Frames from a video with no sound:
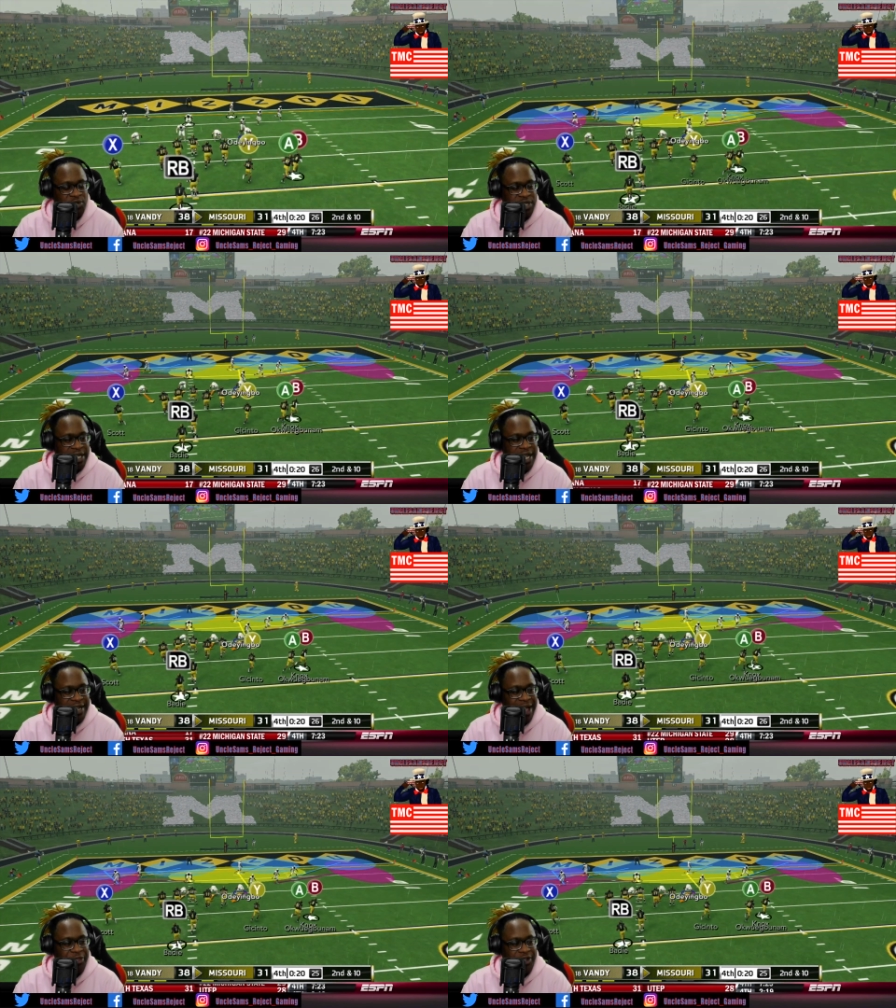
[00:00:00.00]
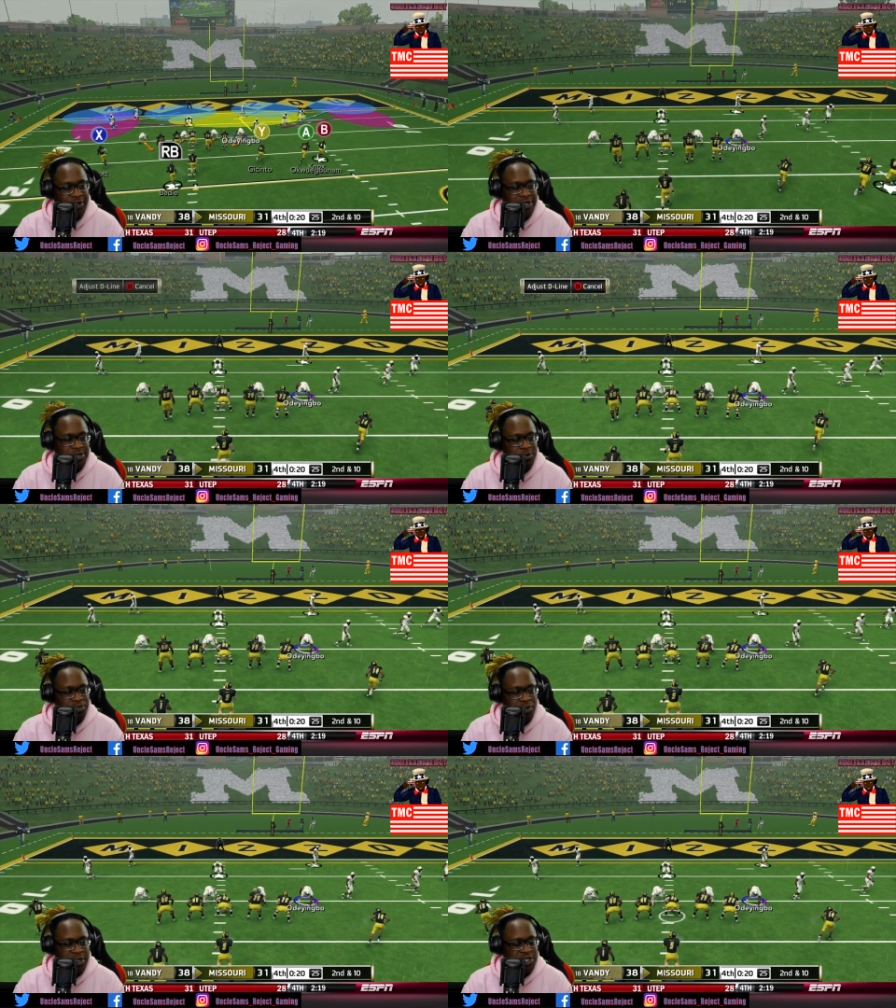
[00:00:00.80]
these dudes like they down
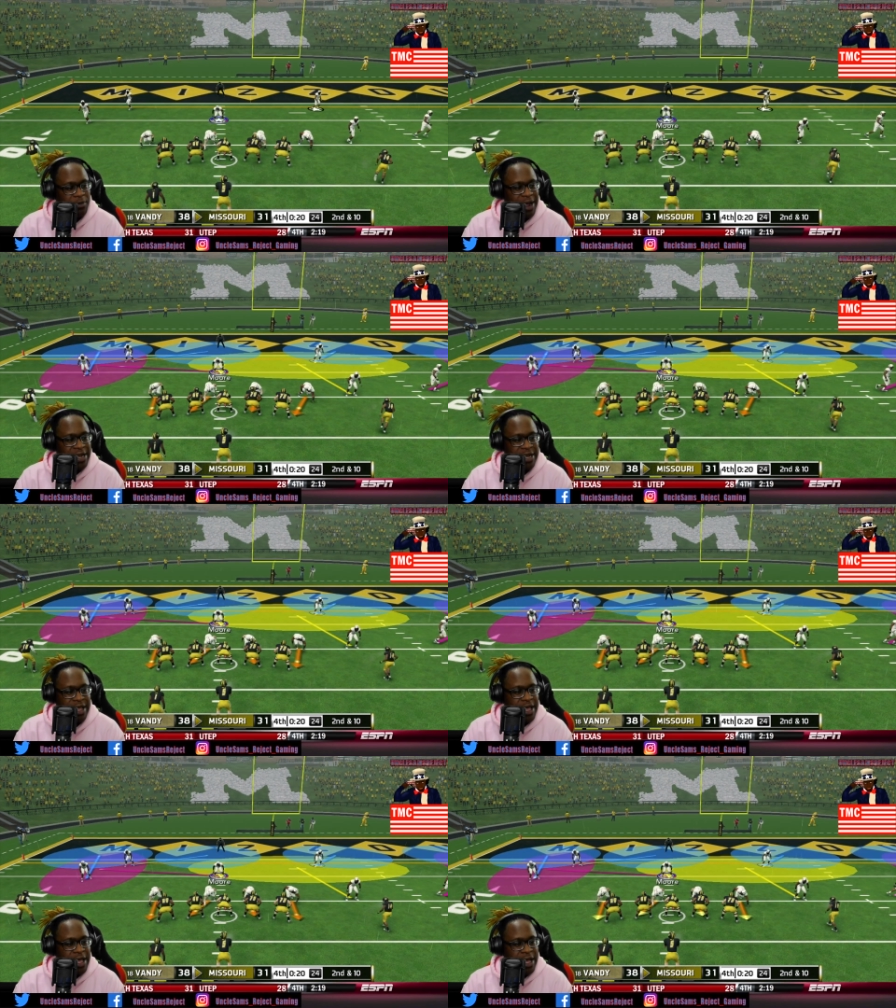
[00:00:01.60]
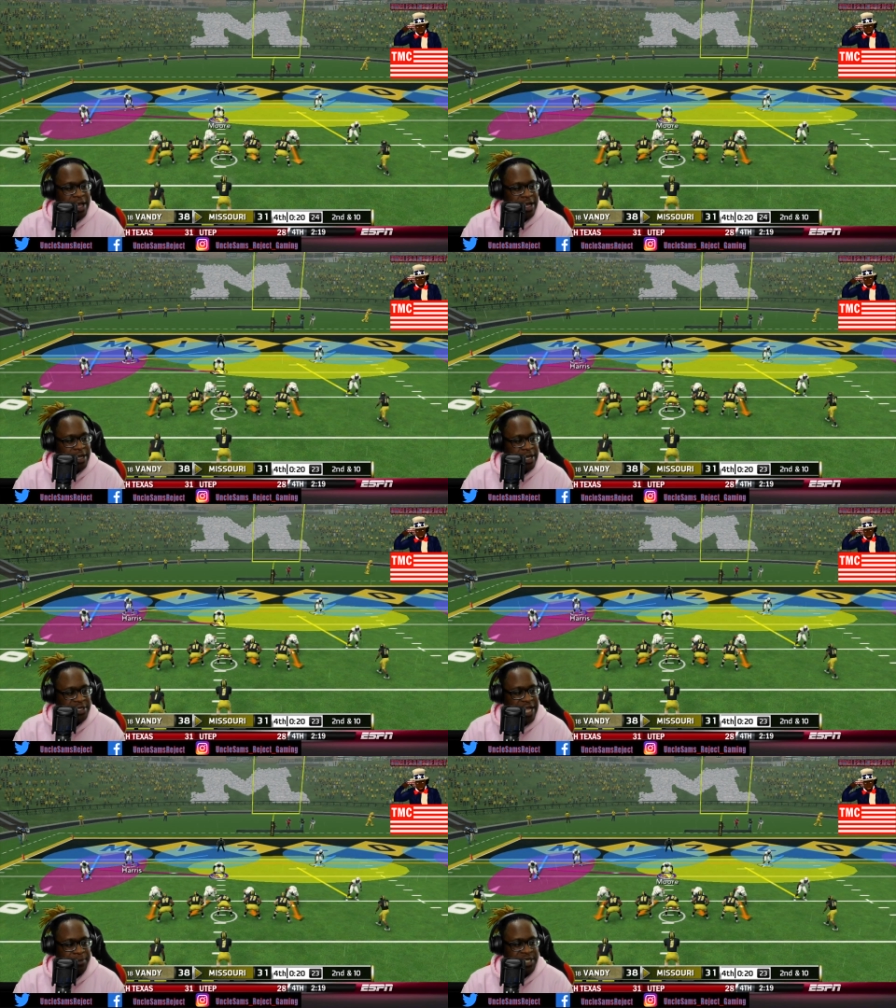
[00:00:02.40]
32 points. Nobody
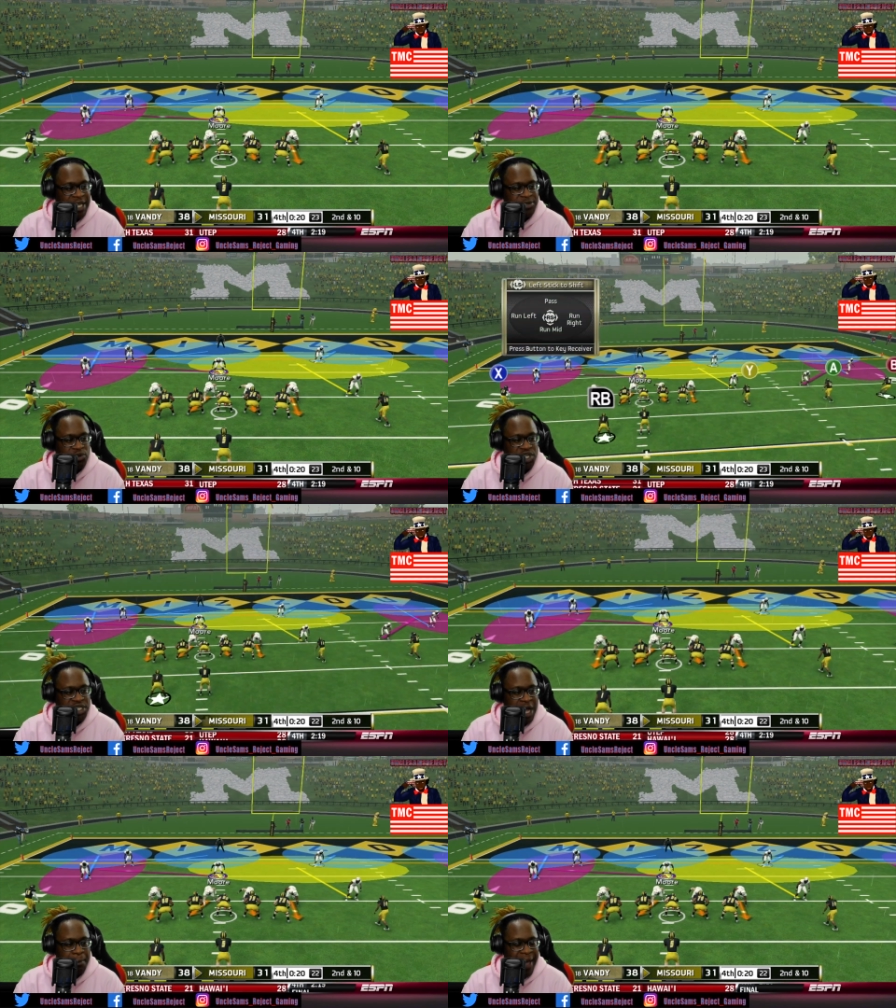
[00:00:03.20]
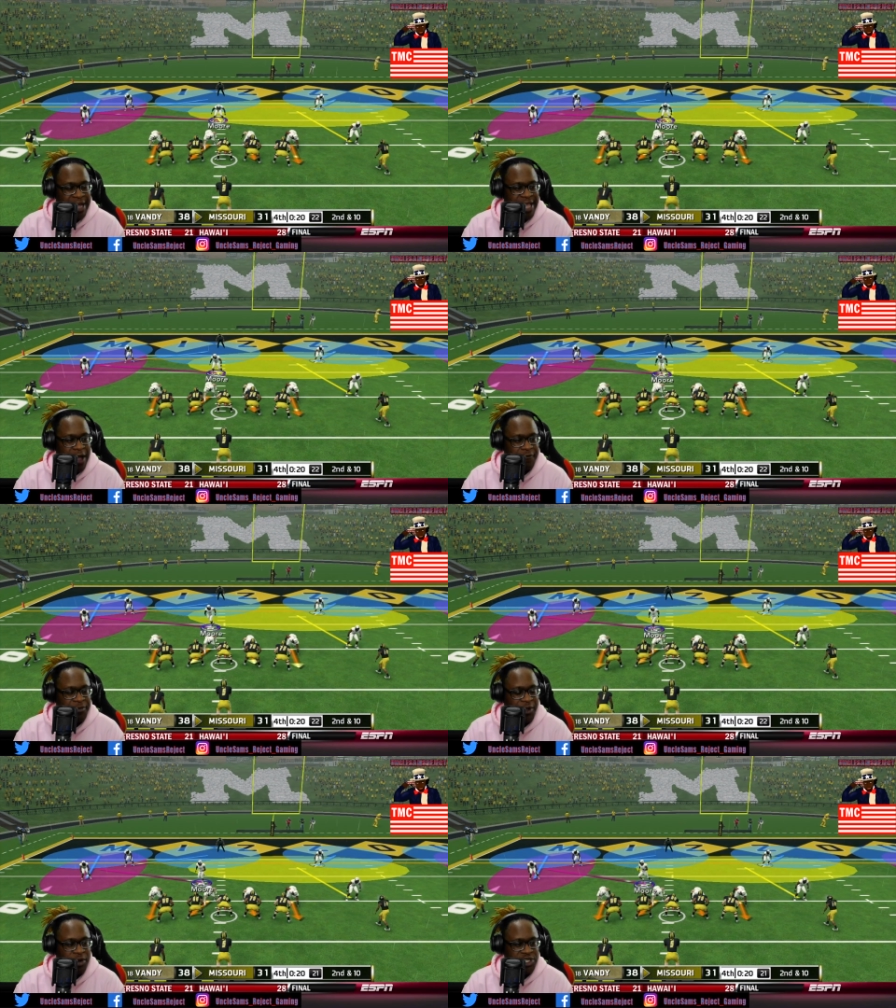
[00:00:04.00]
there's not teams don't just come back down
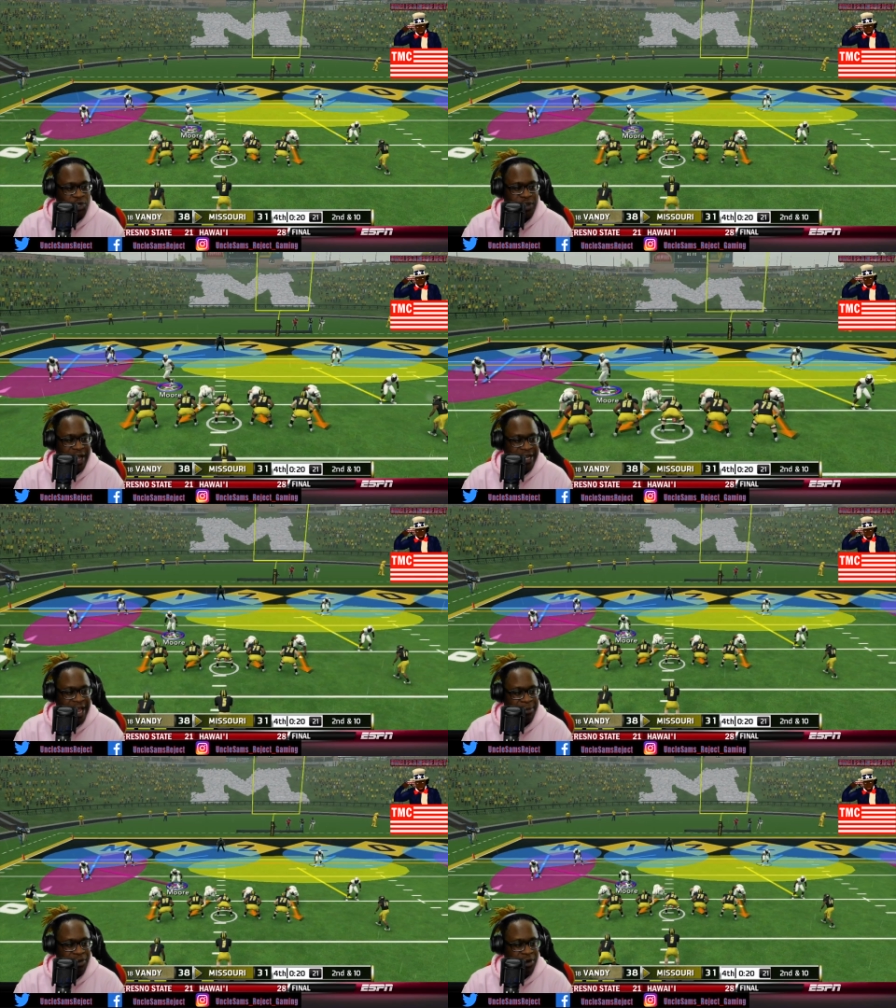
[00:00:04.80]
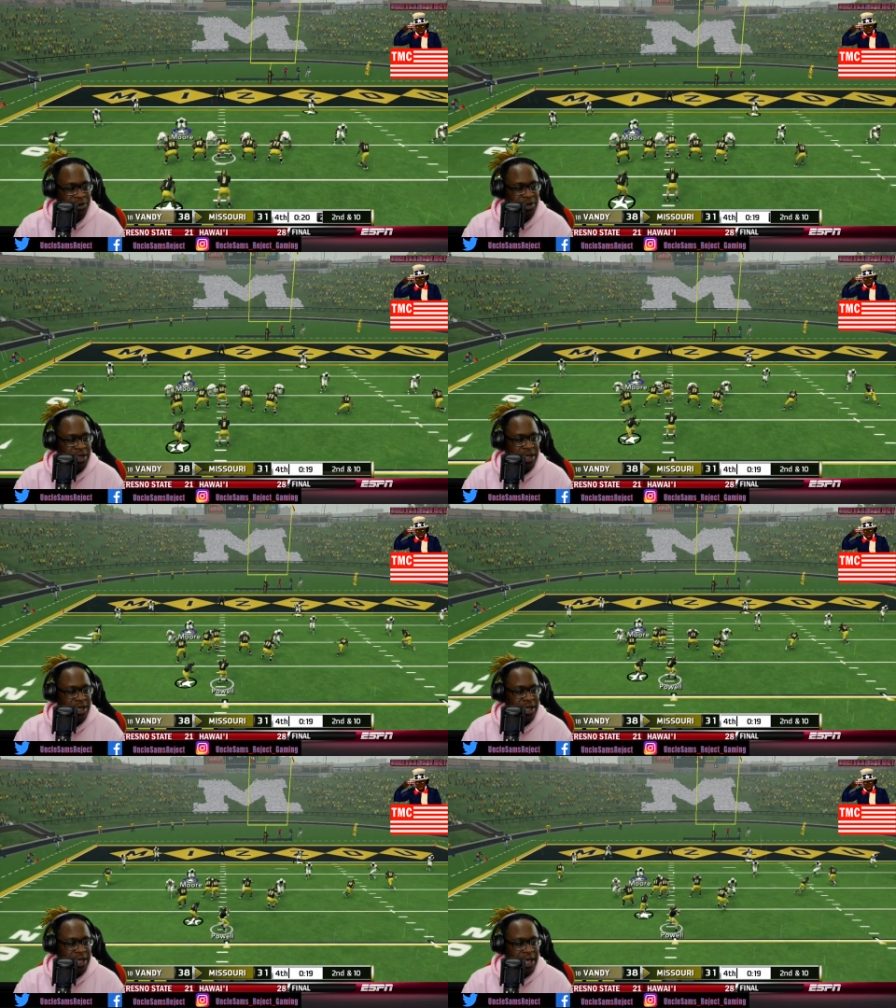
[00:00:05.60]
from 32 like that, bro.
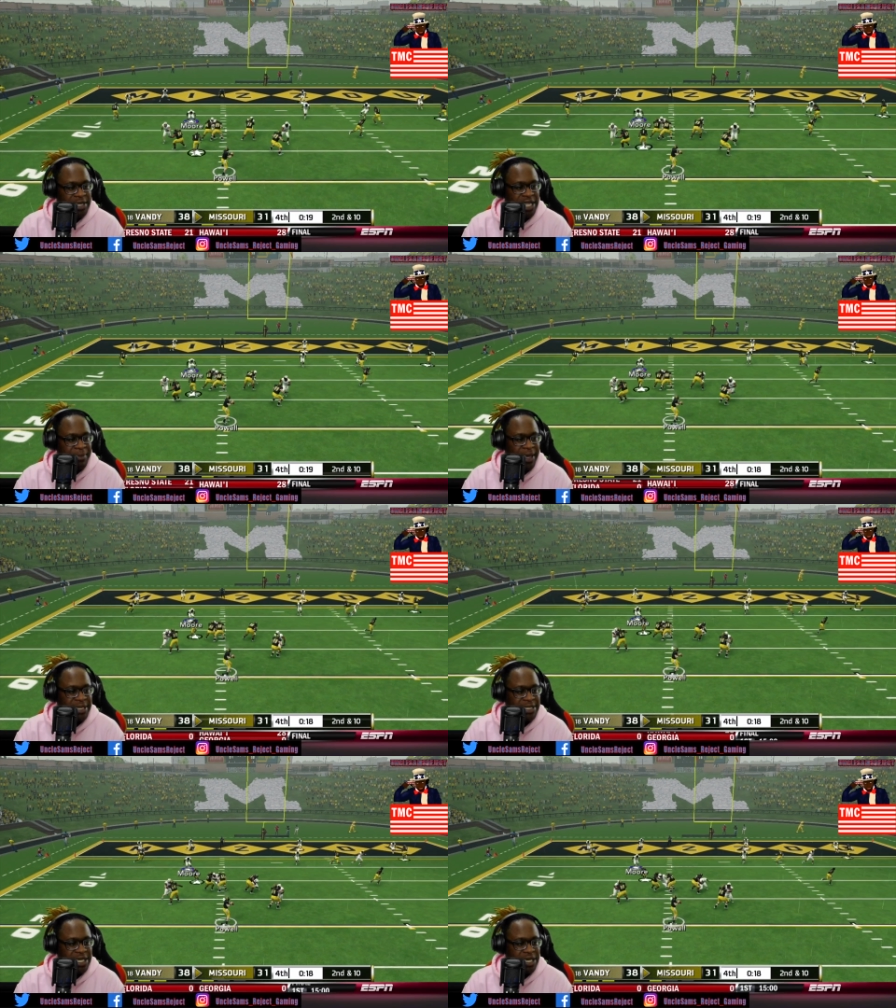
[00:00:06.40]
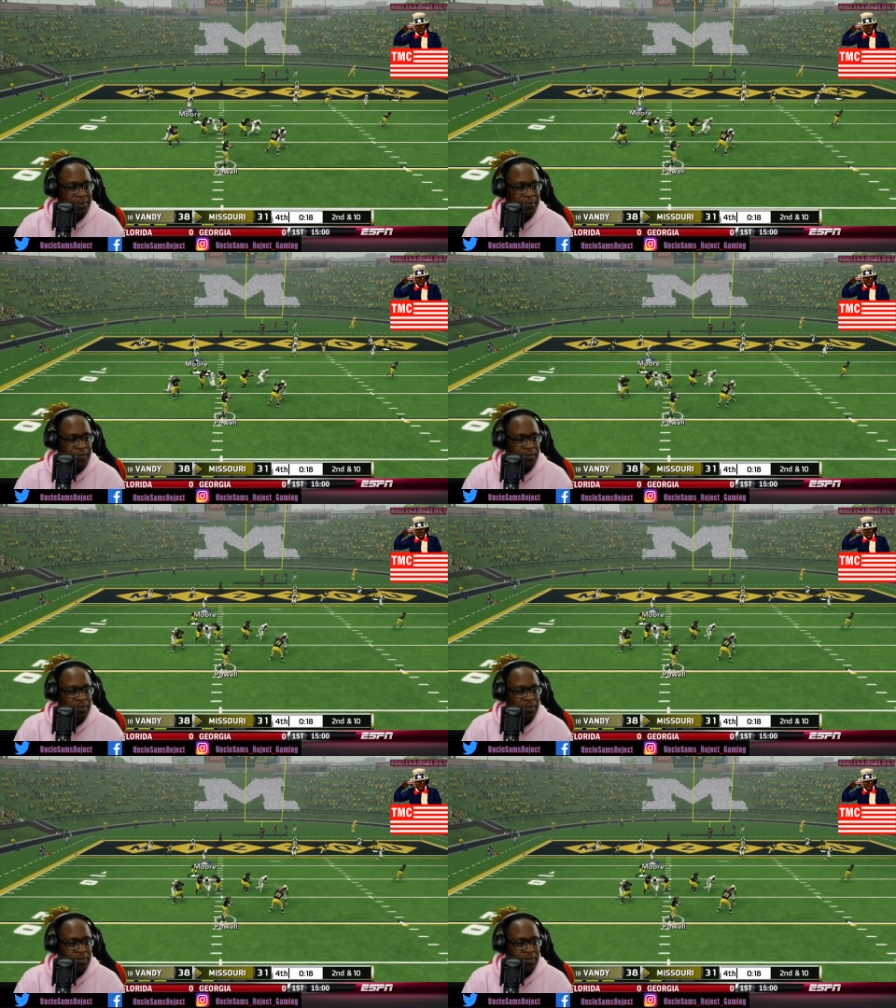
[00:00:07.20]
As they make it seem.